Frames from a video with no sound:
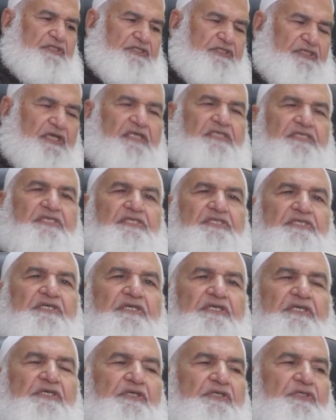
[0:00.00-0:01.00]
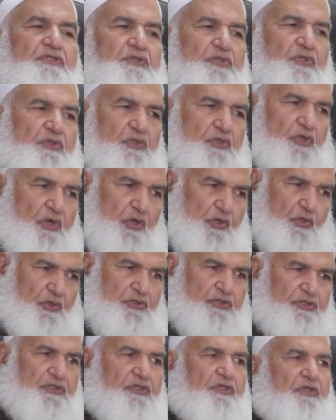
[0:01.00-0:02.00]
just to
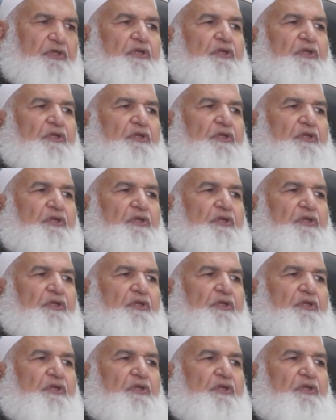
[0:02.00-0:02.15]
quote